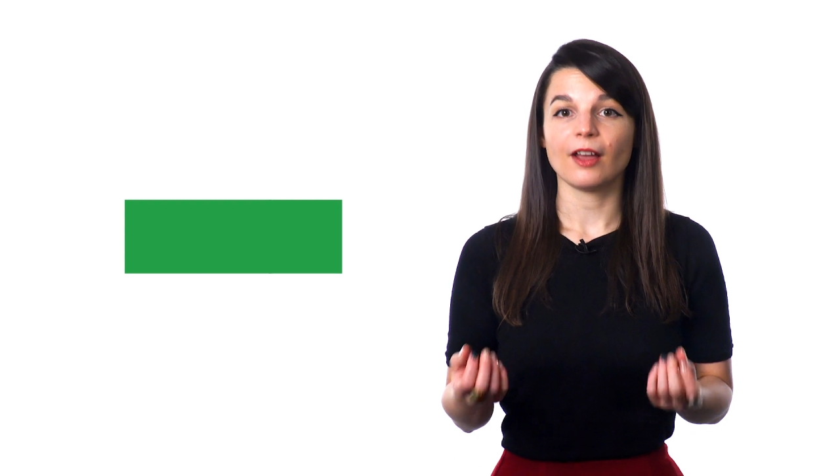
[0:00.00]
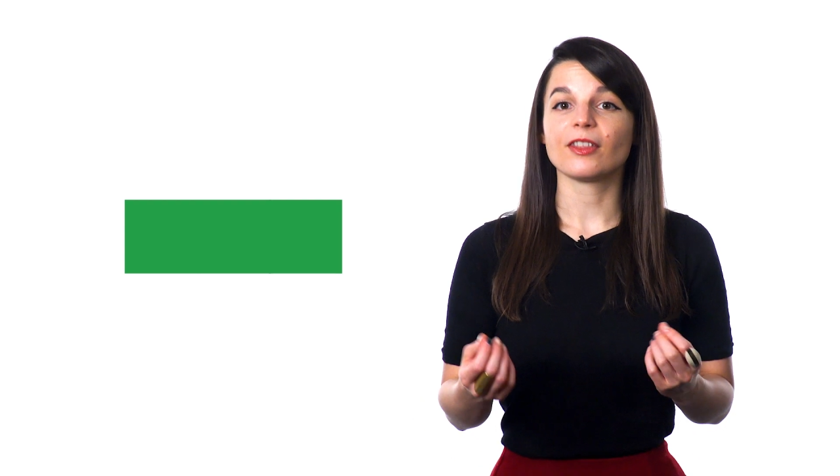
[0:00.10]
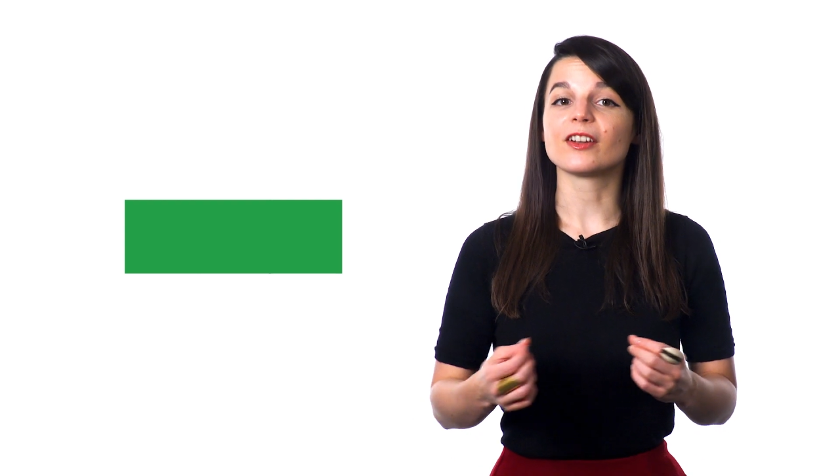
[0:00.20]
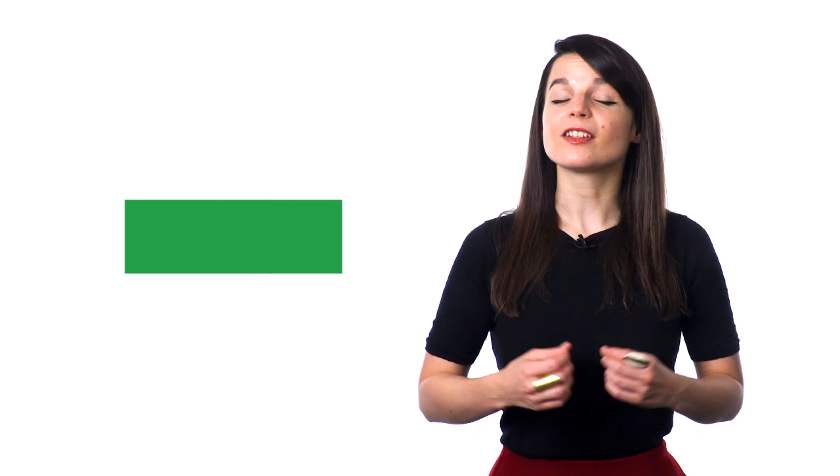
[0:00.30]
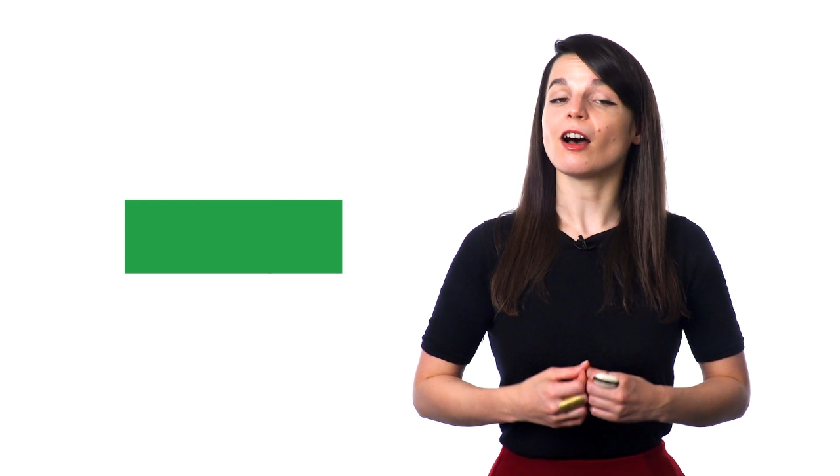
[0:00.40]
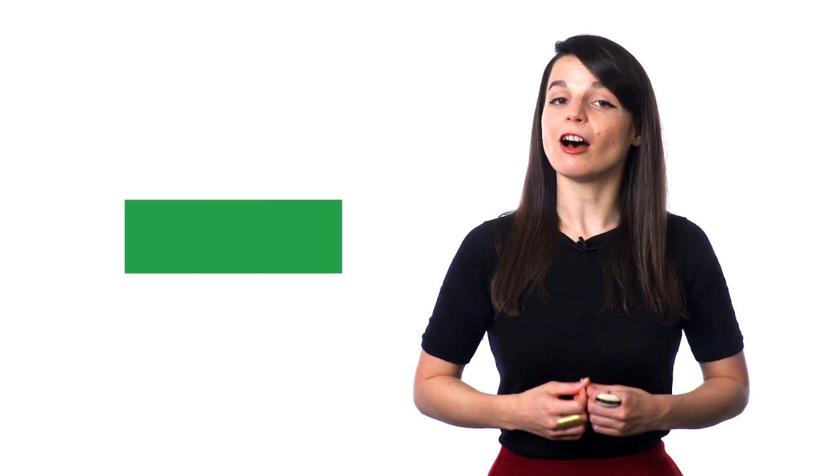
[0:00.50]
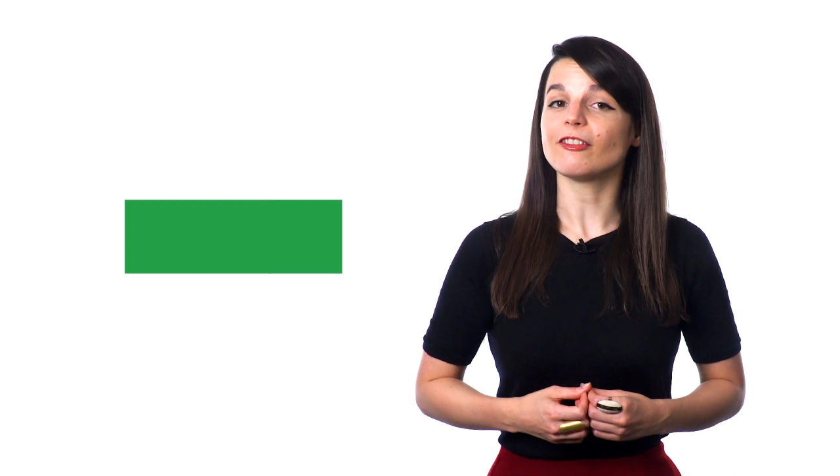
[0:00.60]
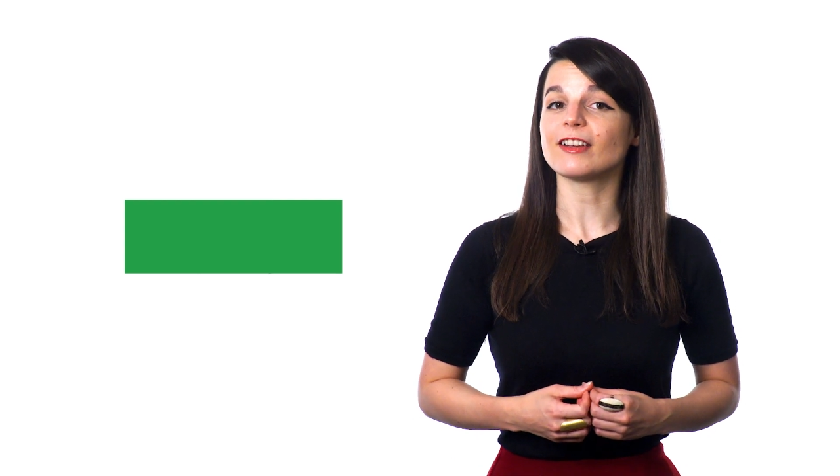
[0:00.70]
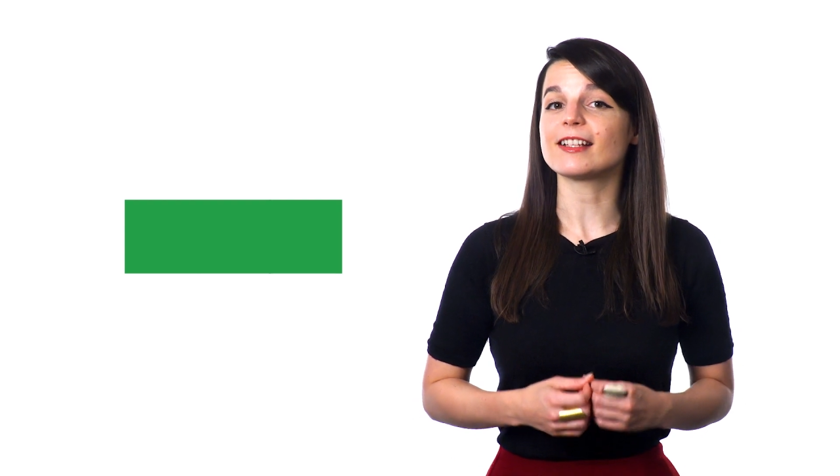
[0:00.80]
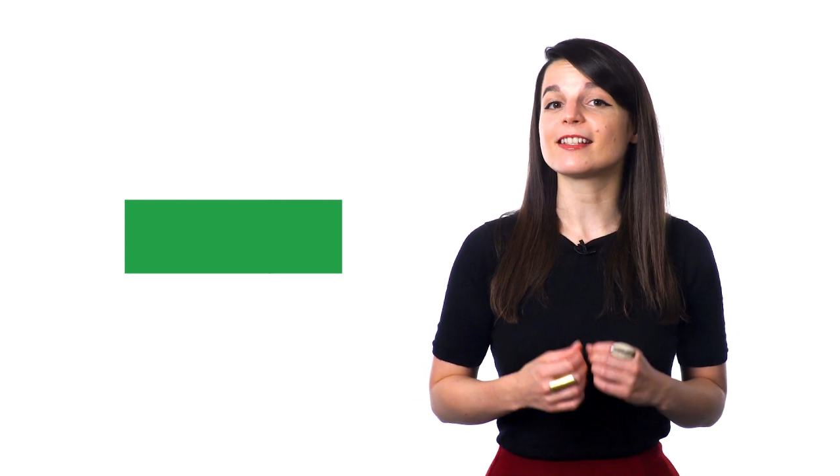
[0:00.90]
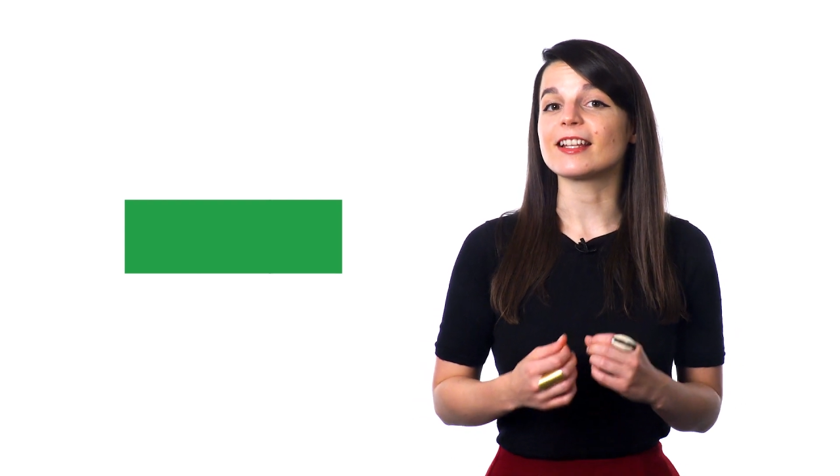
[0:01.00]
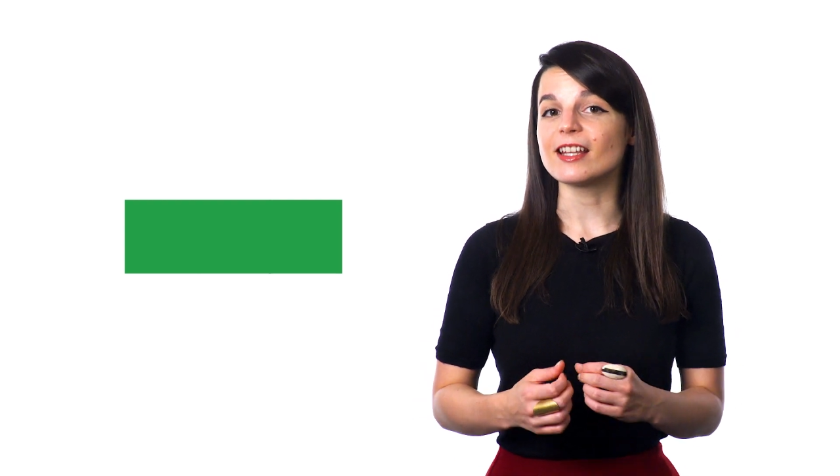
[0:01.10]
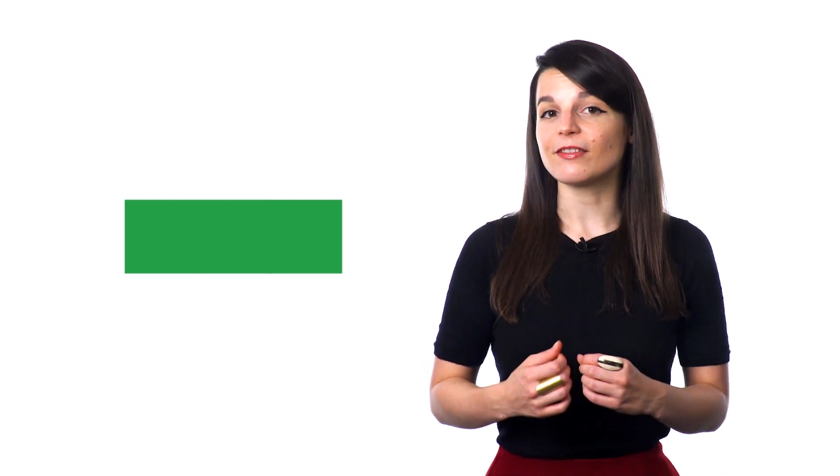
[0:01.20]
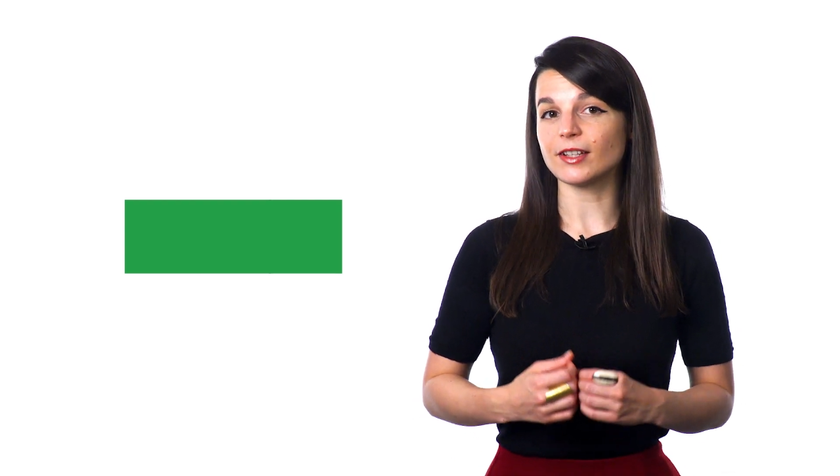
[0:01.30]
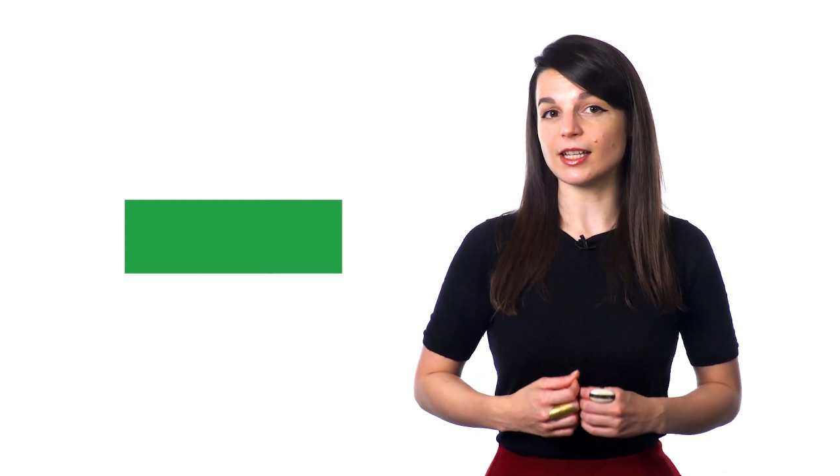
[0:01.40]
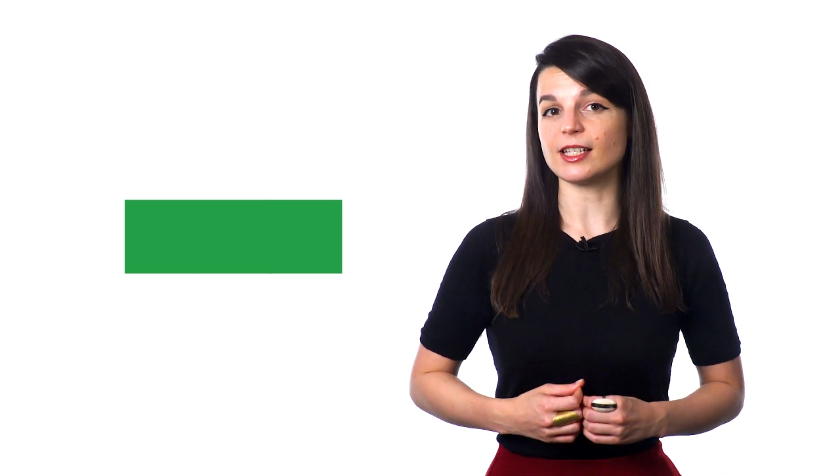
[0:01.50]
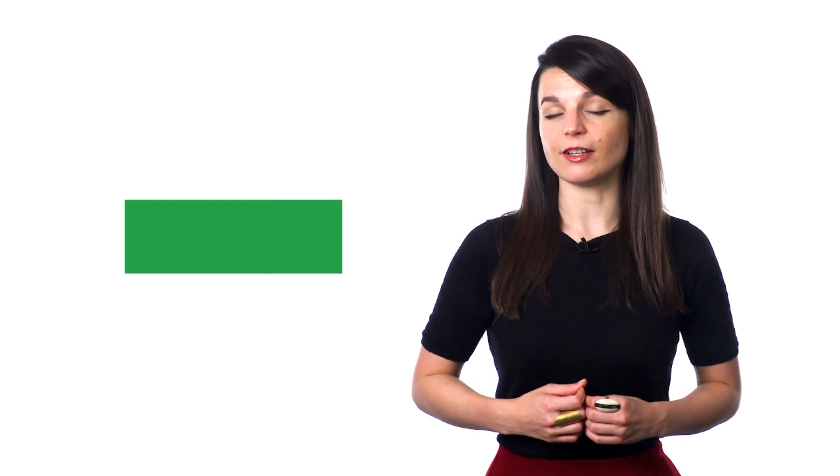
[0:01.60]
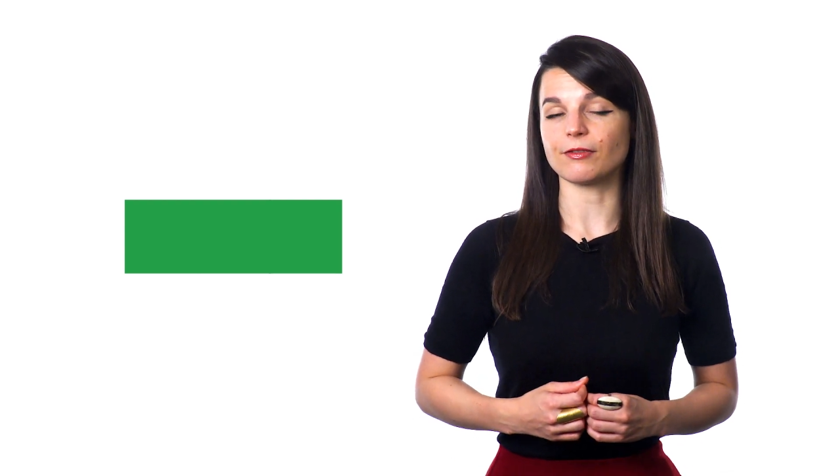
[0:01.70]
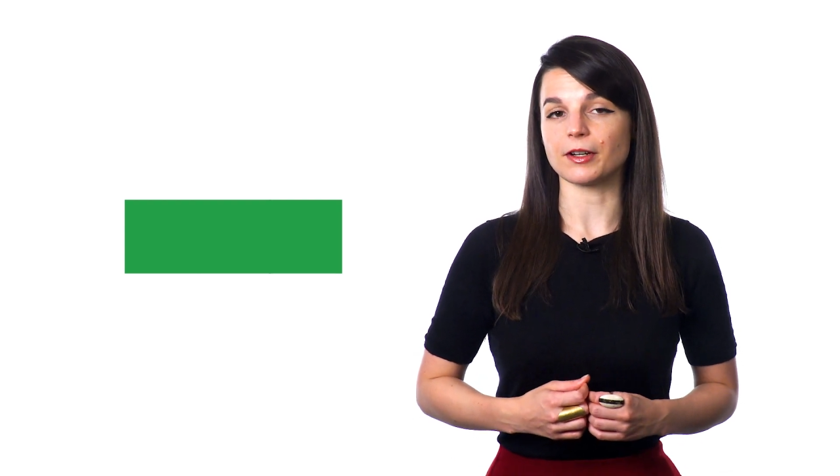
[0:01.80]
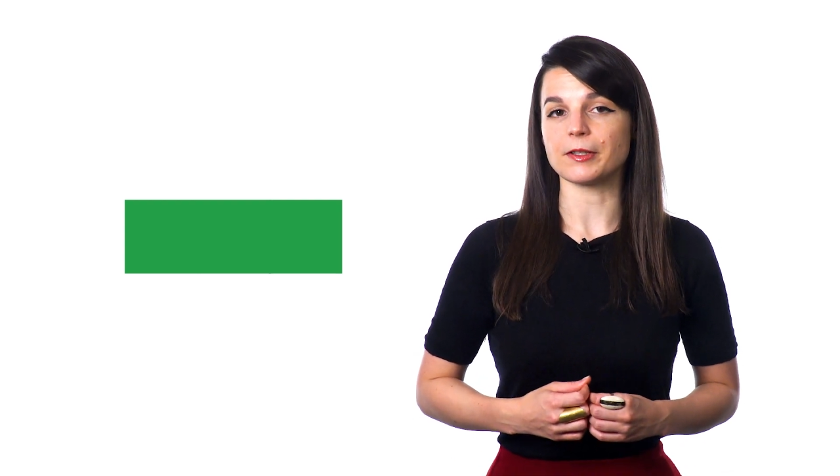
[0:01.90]
There is often a significant
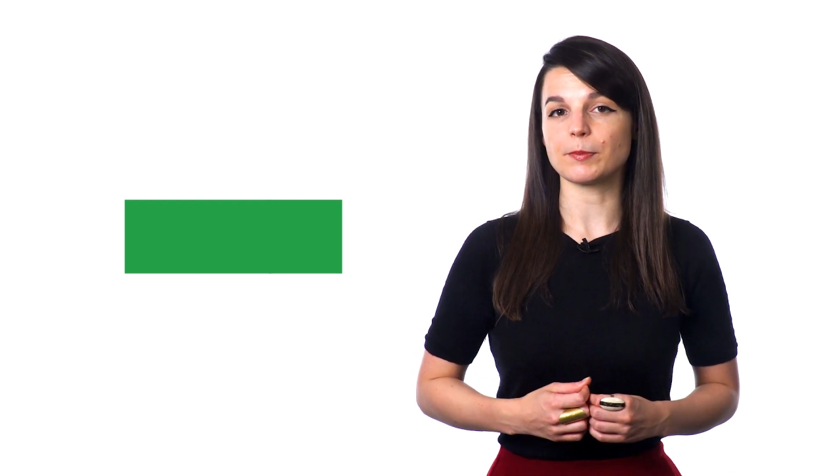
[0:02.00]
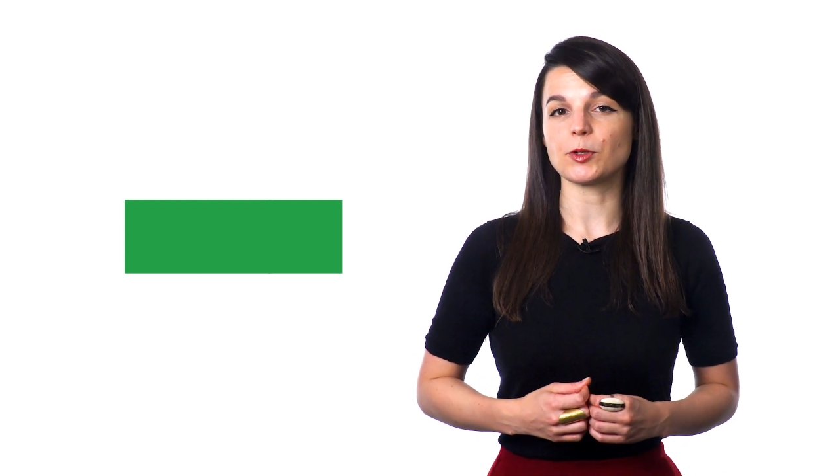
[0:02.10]
difference